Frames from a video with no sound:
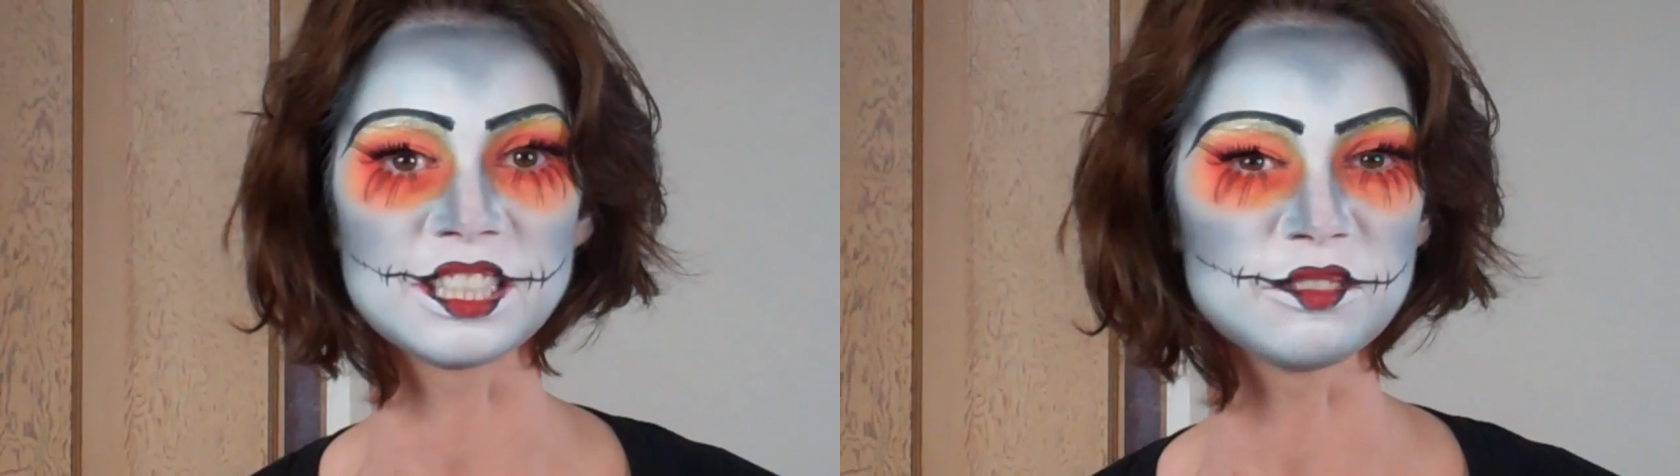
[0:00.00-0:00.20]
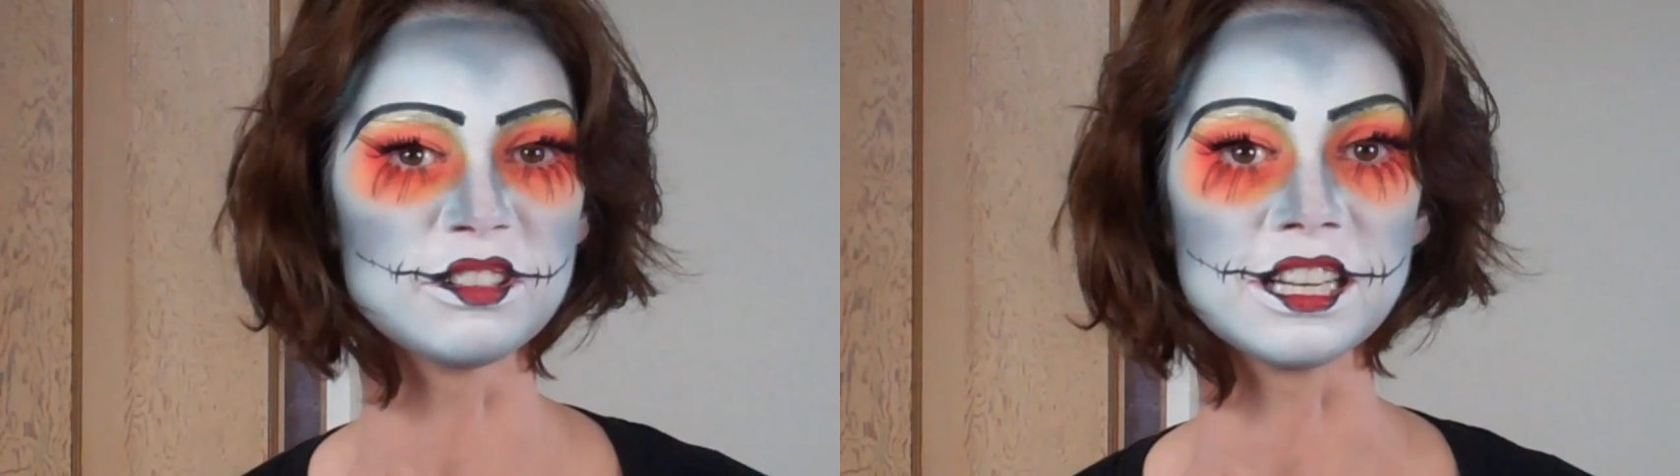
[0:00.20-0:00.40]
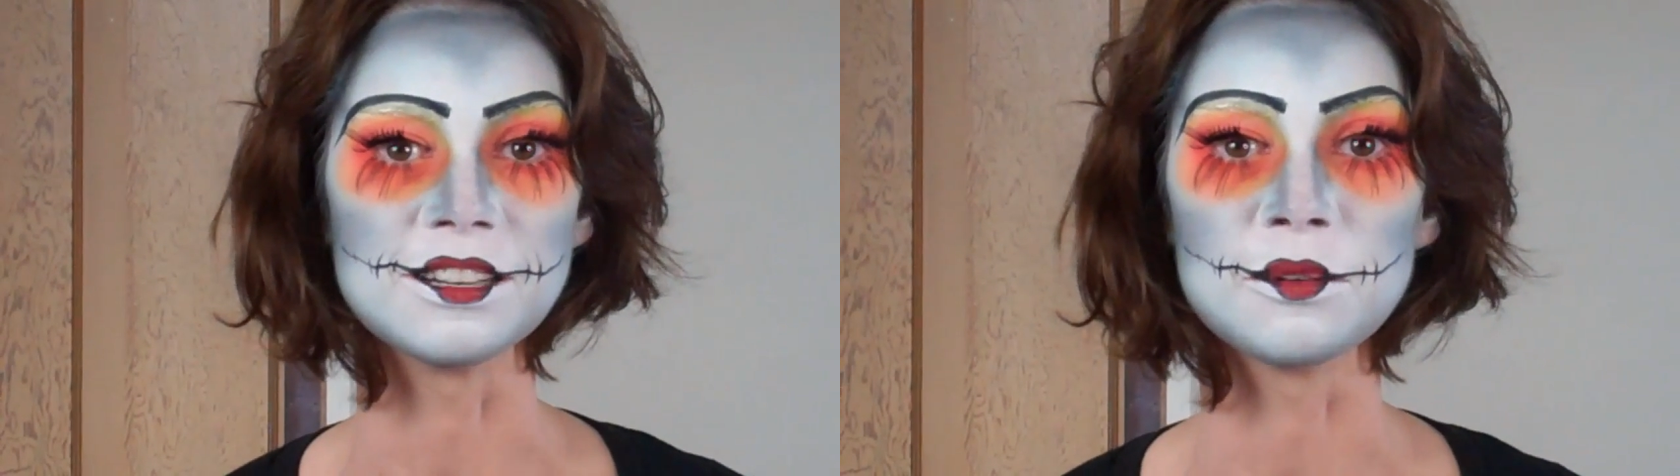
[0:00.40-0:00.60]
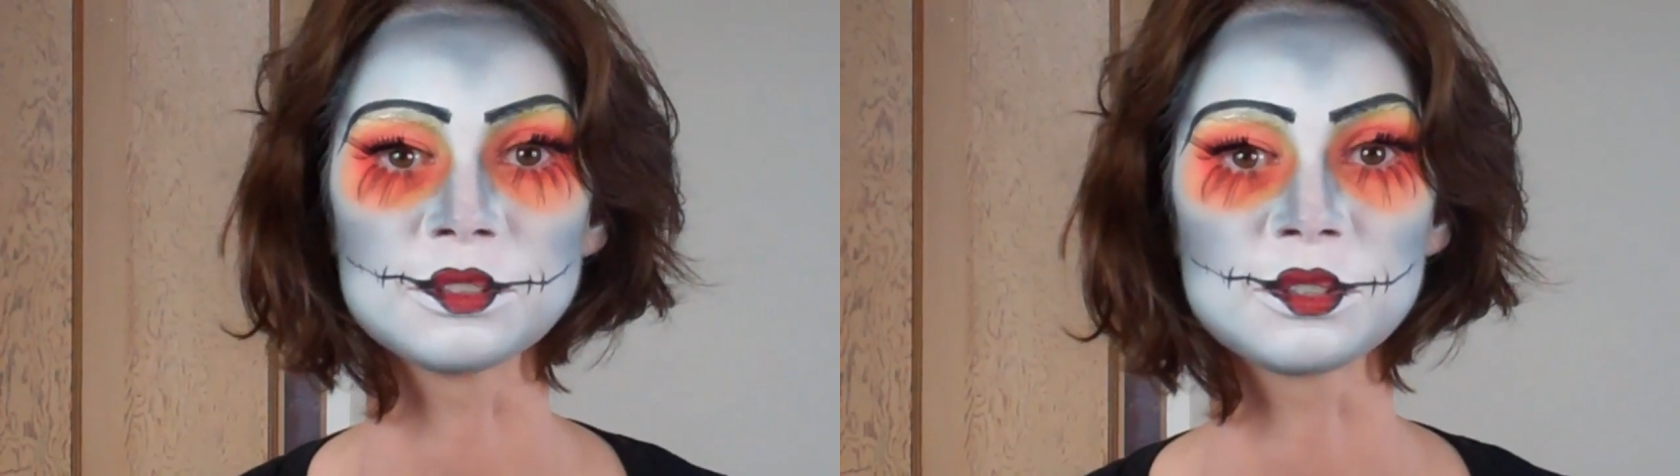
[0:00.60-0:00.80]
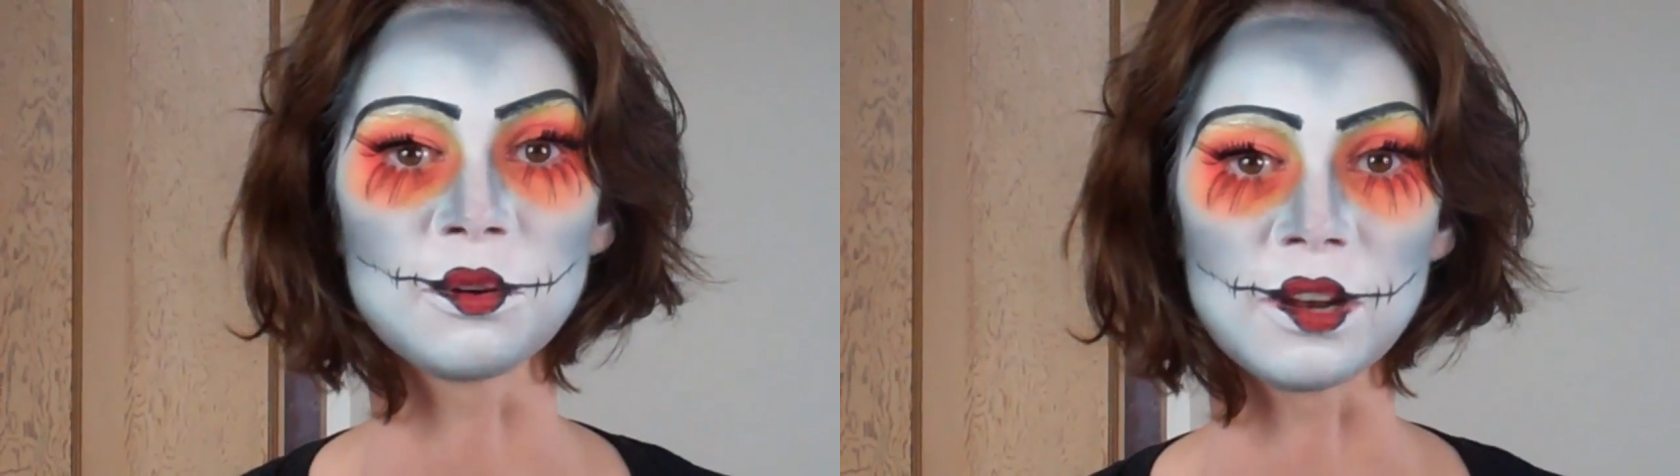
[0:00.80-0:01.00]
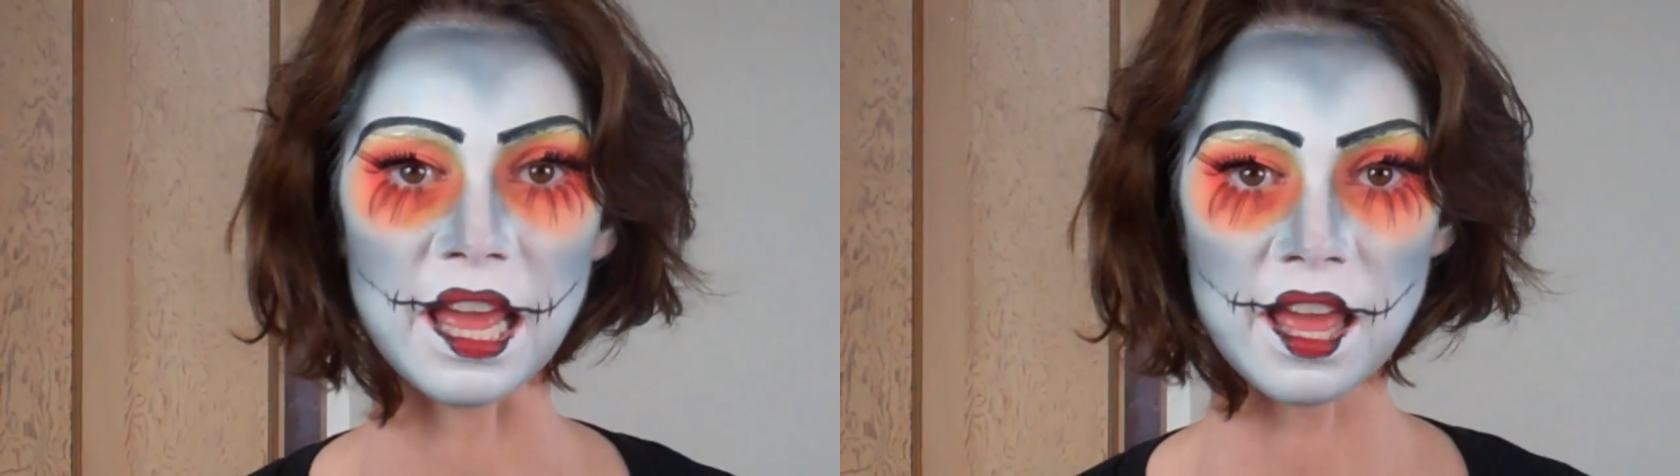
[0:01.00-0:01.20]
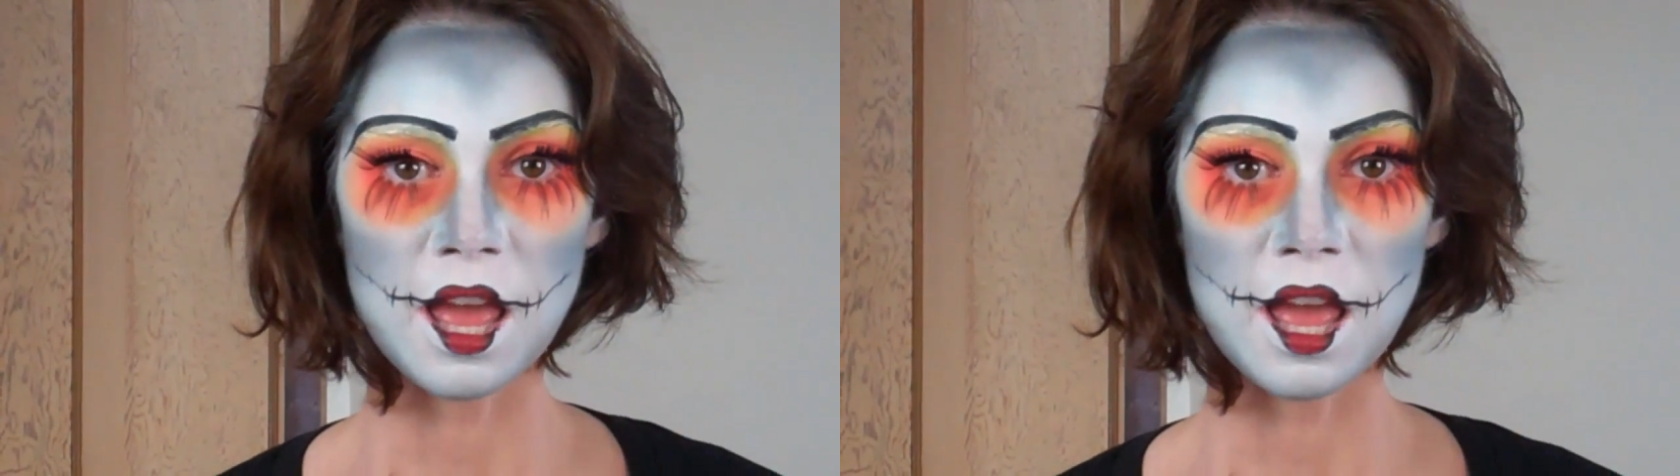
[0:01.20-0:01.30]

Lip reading: I don't really know what to call it.